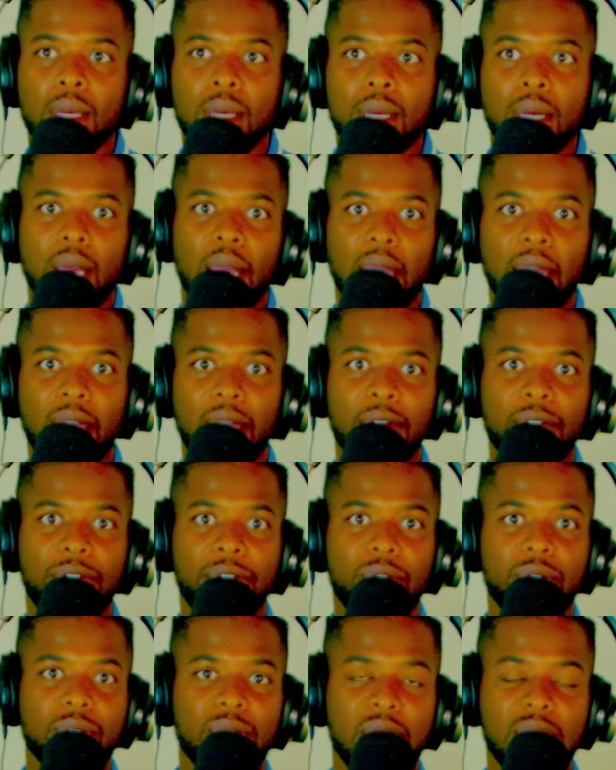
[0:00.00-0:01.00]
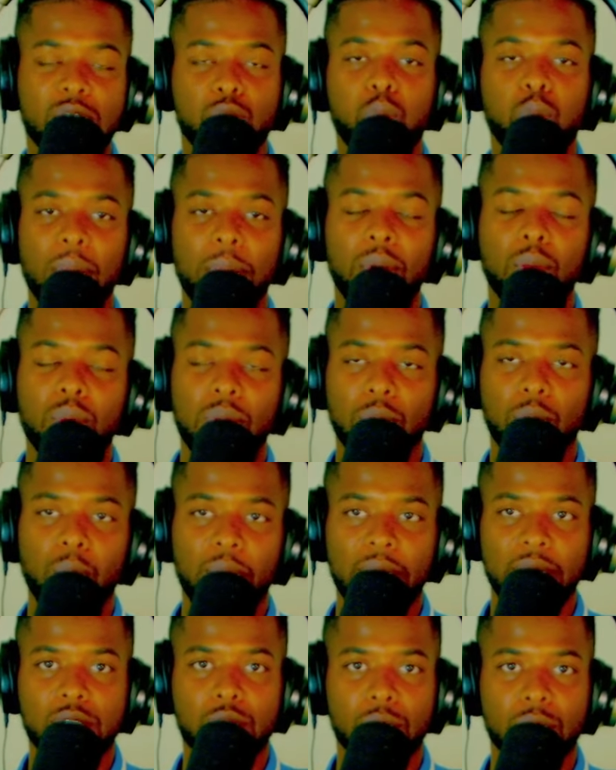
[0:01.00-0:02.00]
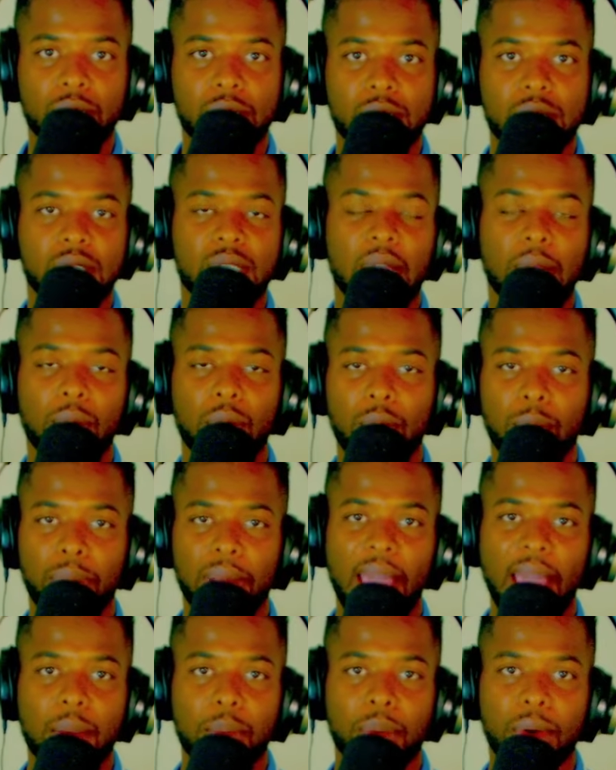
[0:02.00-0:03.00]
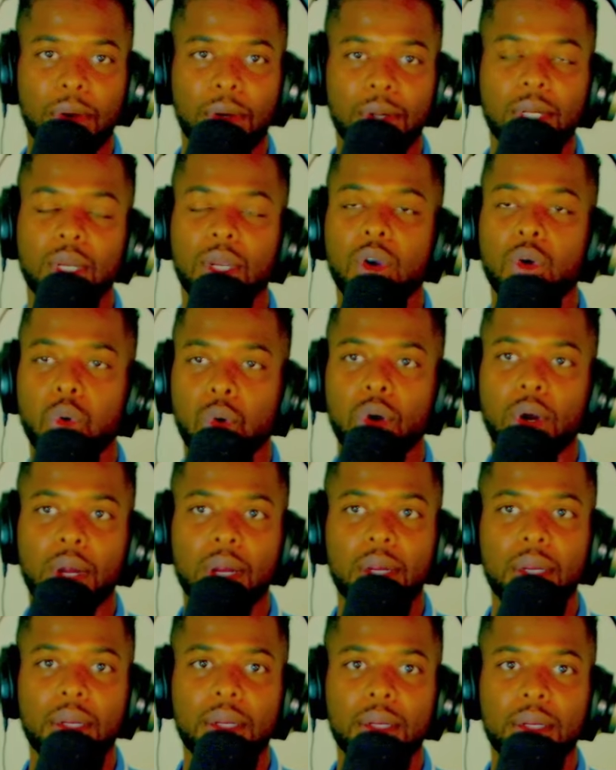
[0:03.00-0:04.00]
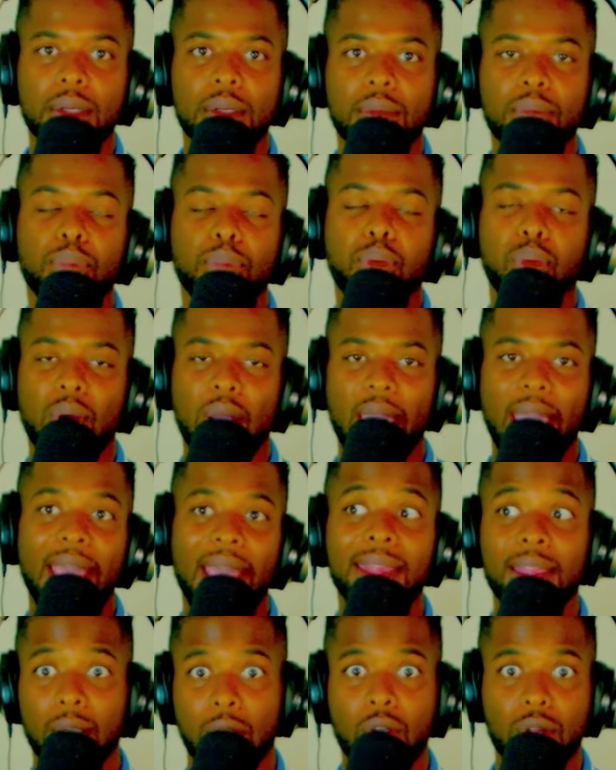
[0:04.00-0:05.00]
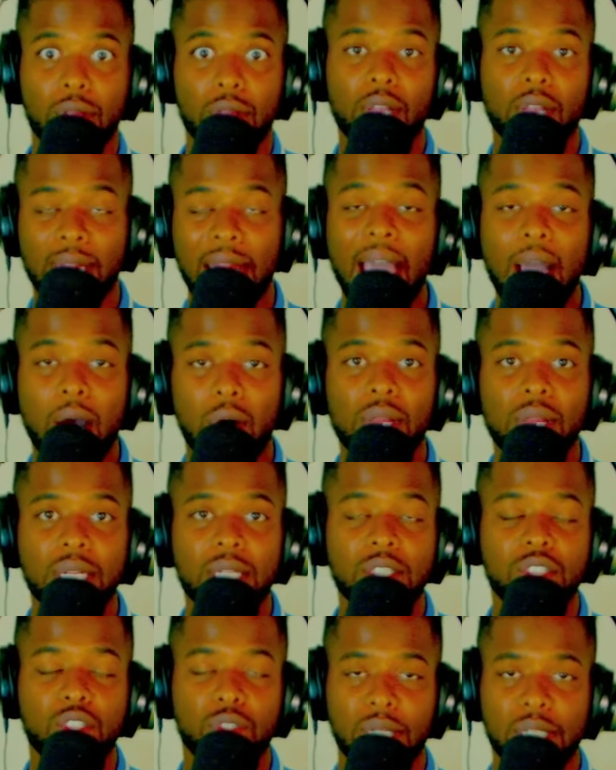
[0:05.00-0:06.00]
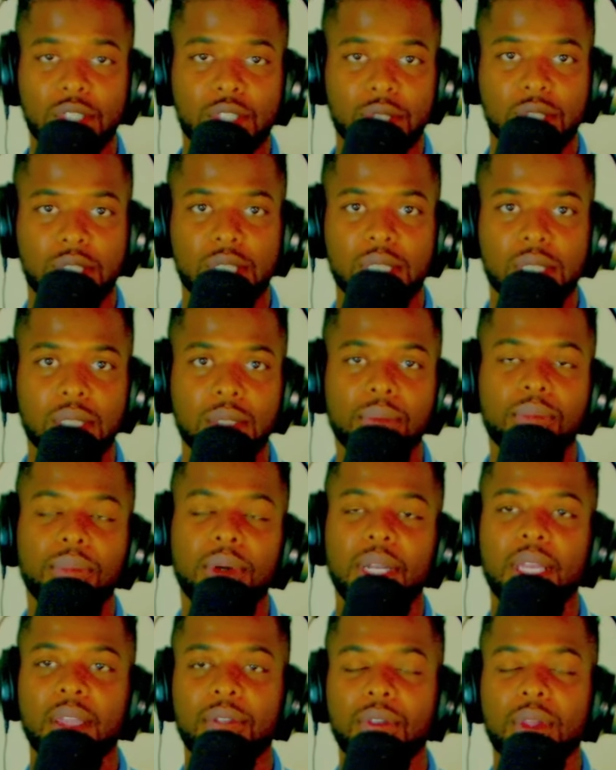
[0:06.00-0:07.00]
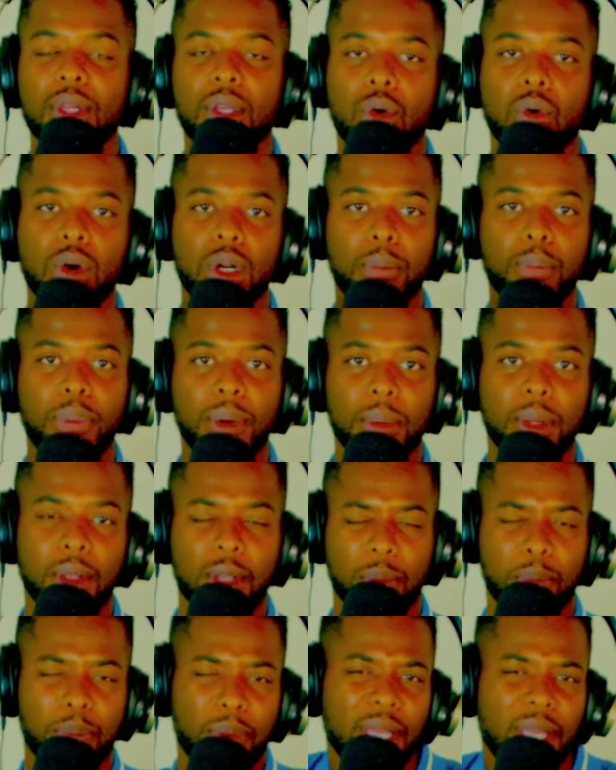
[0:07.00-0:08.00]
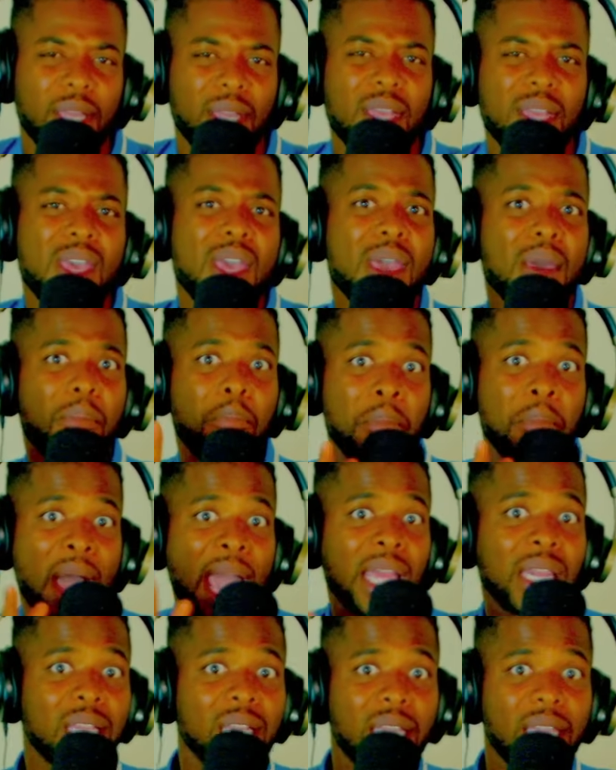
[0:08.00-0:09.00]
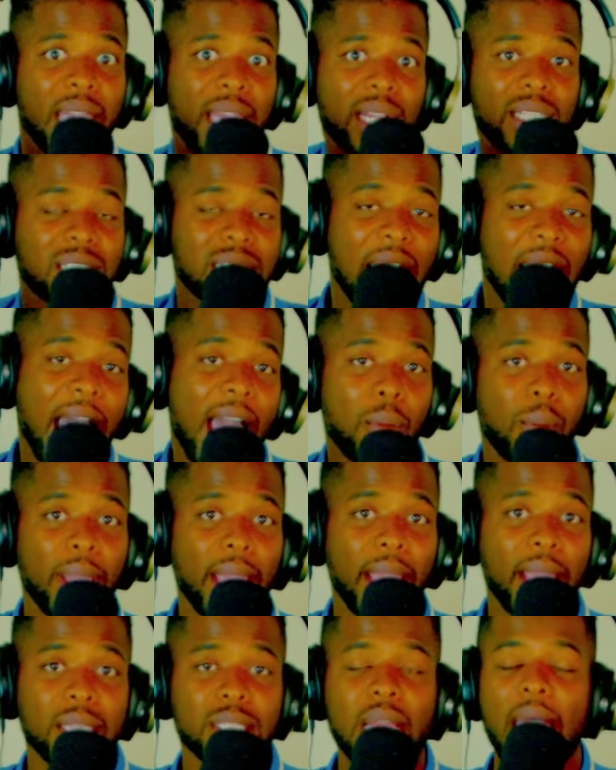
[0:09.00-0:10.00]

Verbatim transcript: if this woman would have went towards Tyrone Blackburn, the court and the, the, not only the judicial system but even the court of public opinion might look at it sideways.